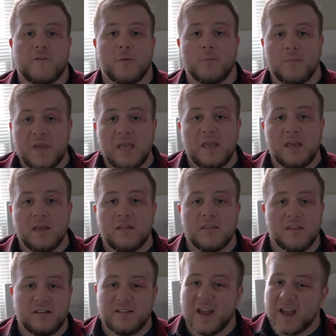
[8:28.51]
me, the
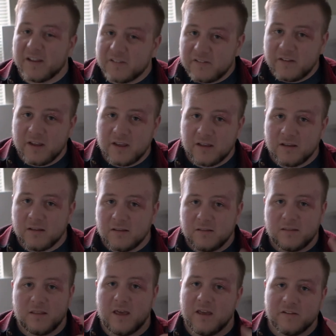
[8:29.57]
texting,
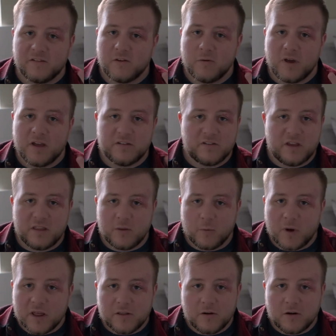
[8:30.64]
the SOS, and the
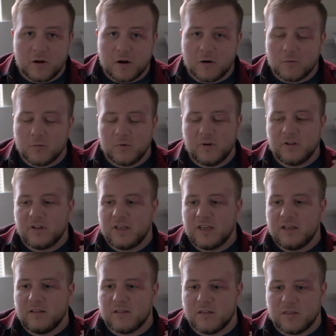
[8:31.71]
weather are really
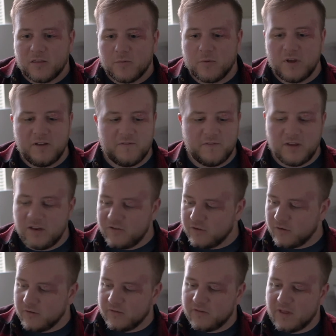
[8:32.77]
the 3
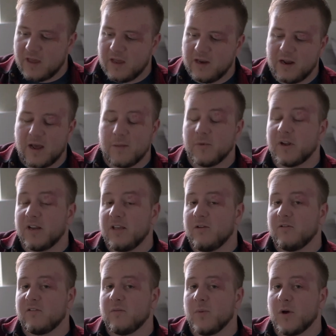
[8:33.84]
features that I'm going to
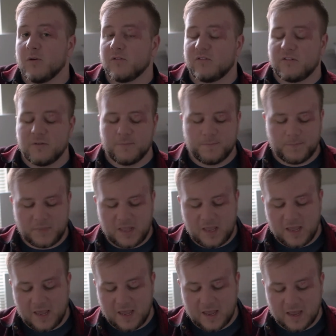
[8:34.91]
use the most.
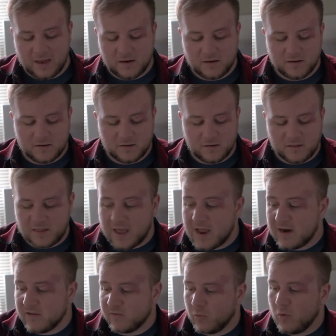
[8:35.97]
And that
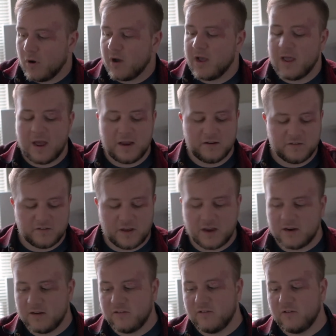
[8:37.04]
is why I
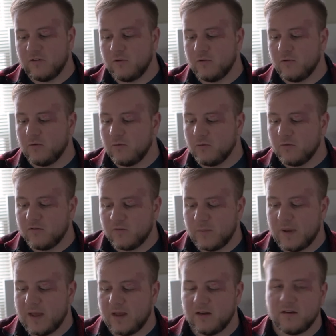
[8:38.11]
decided to
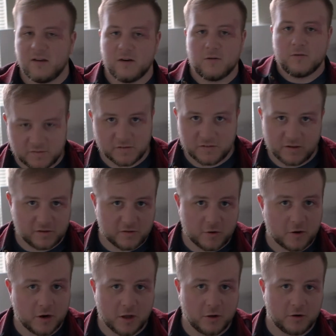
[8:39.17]
spend, it's a
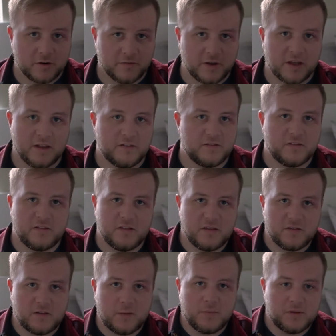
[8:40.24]
$600 device.
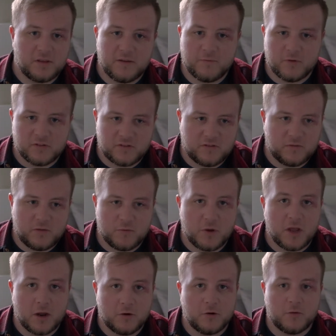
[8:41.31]
This, I believe, was
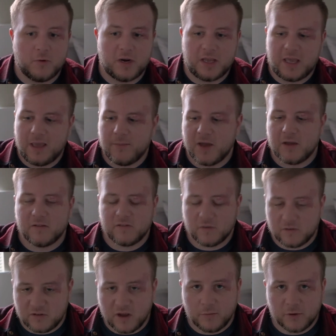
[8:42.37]
$300 when it came out. So
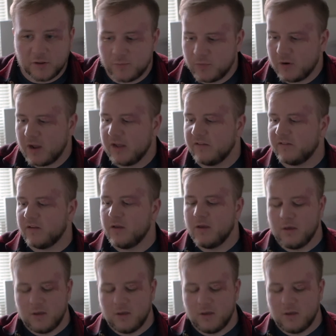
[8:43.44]
double the price,